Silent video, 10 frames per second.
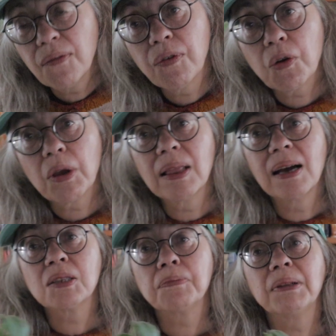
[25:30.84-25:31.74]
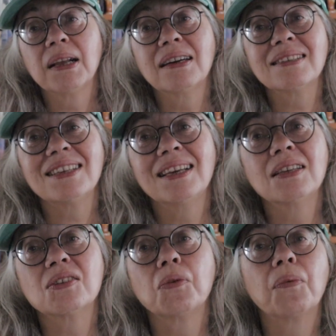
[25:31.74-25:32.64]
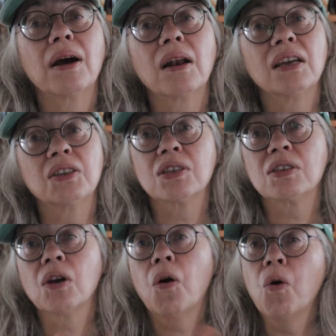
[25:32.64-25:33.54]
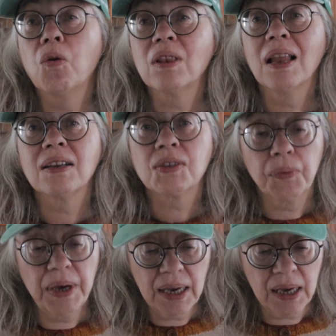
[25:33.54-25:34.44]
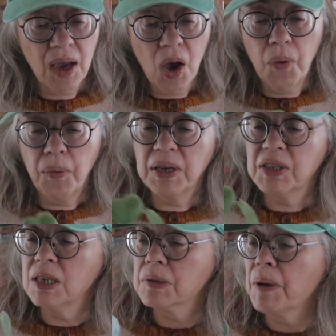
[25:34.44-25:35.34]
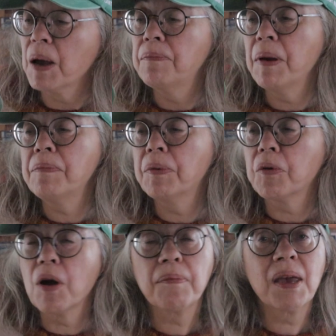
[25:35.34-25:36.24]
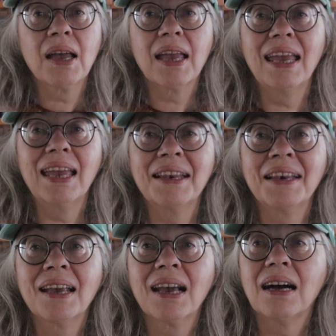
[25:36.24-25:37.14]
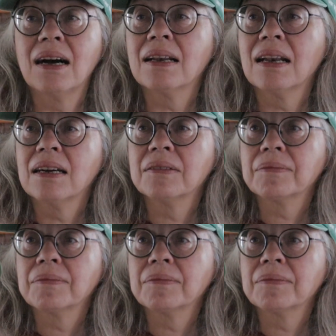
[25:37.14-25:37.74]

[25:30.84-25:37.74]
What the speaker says: the very last plant is the one I just hauled last week, which is my Peperomia incana.